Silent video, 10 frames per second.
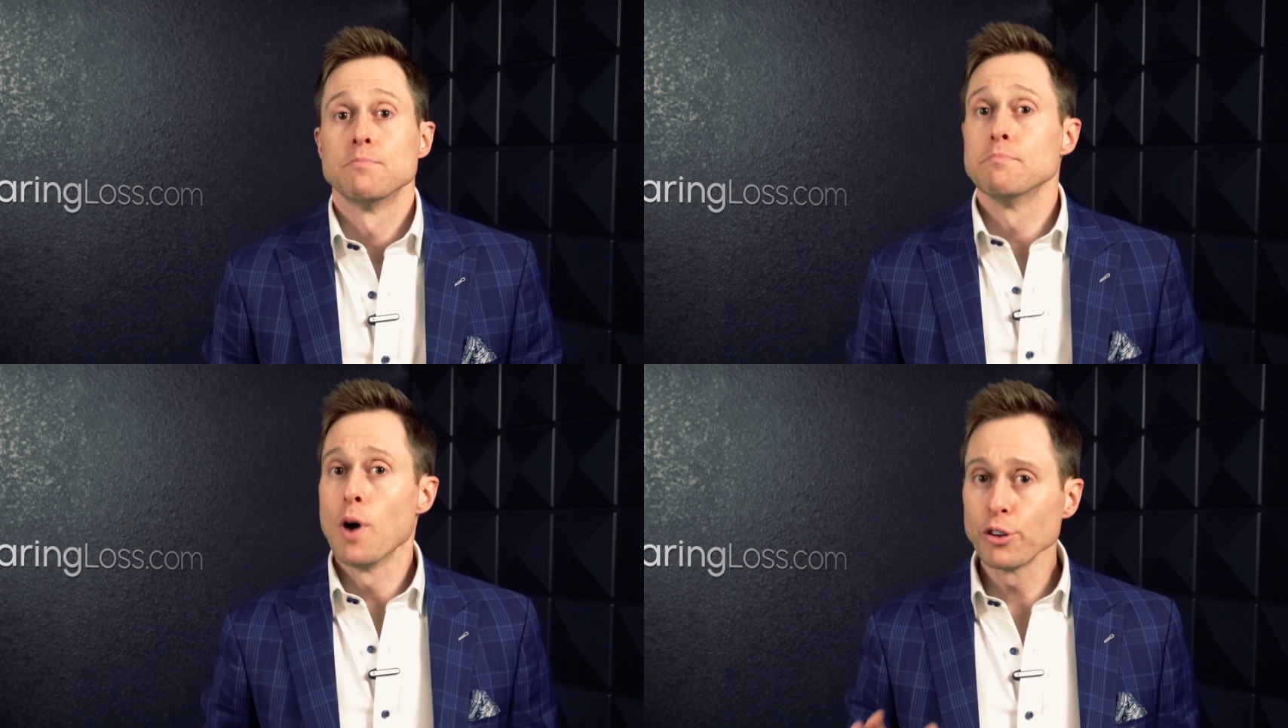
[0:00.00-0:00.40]

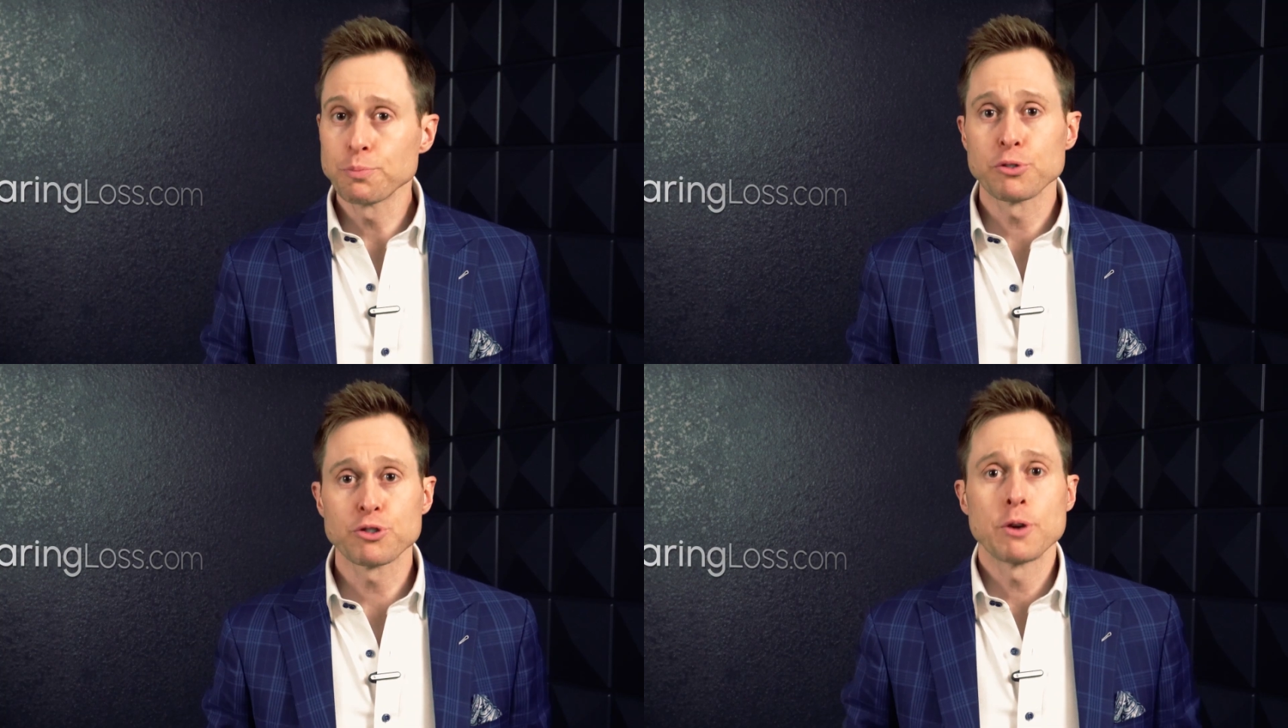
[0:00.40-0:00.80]

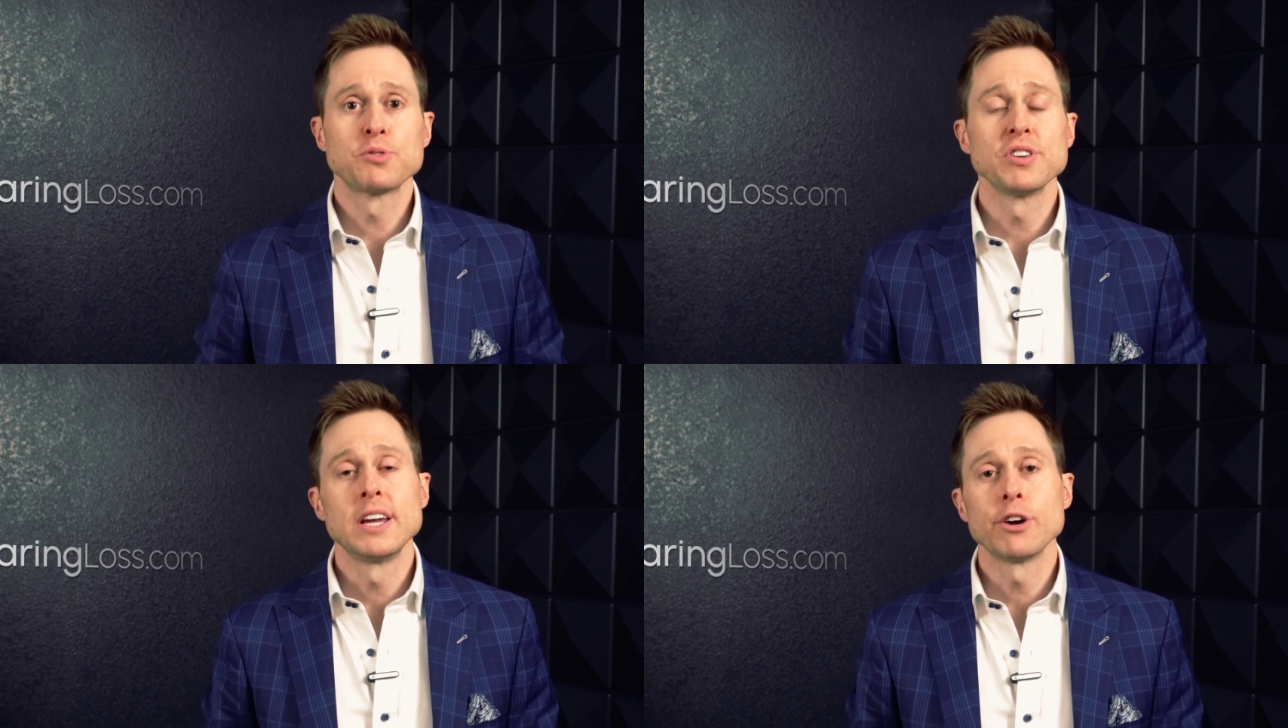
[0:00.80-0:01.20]
Most
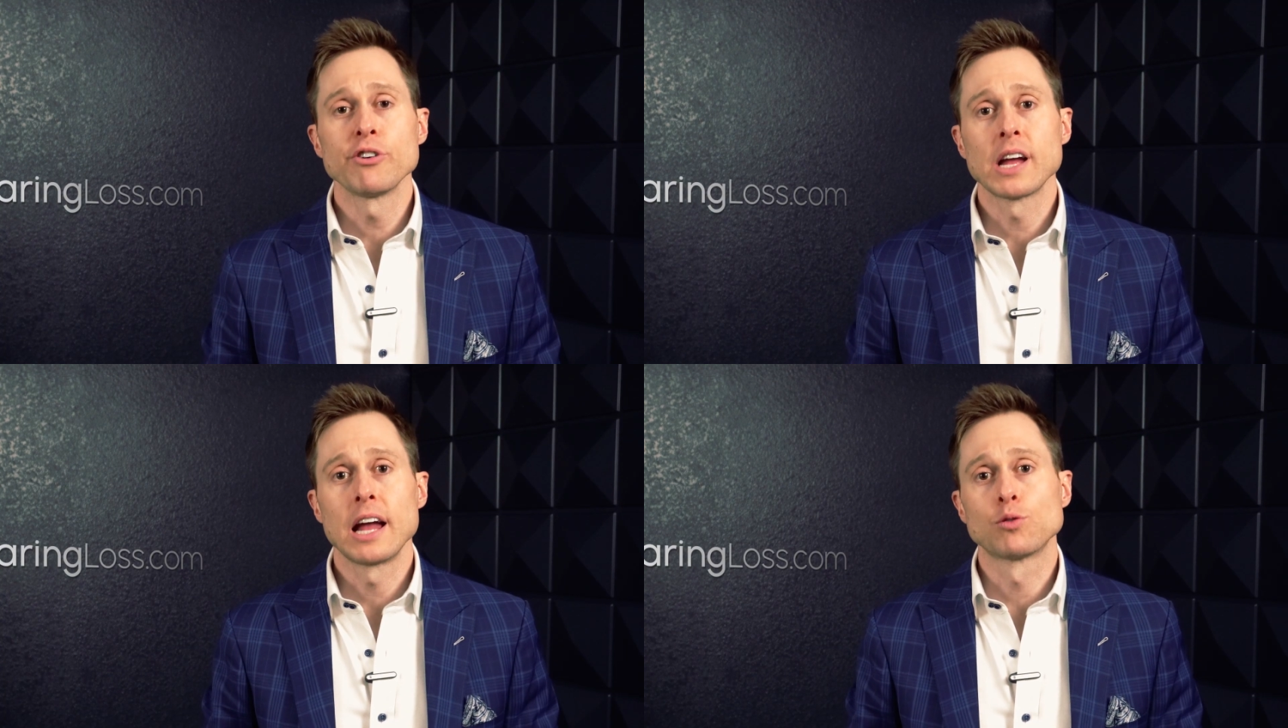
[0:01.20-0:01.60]
prescription
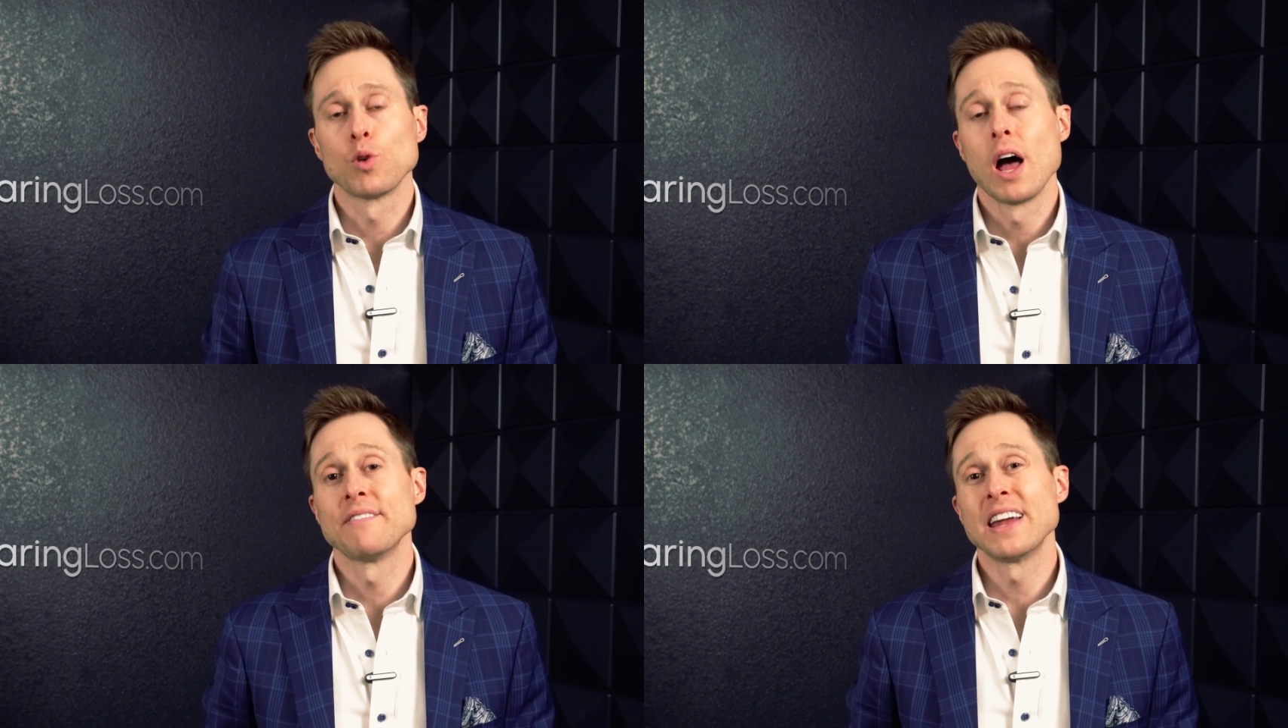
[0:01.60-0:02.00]
hearing aids
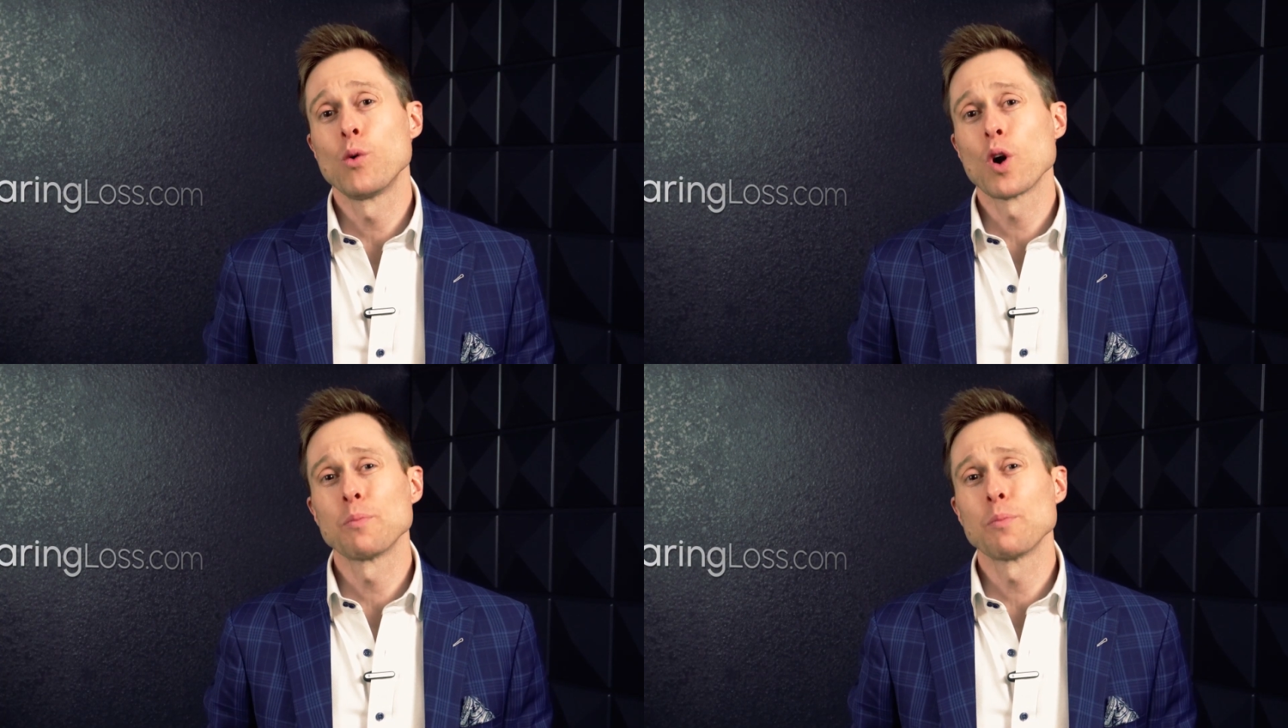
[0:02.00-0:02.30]
will have anywhere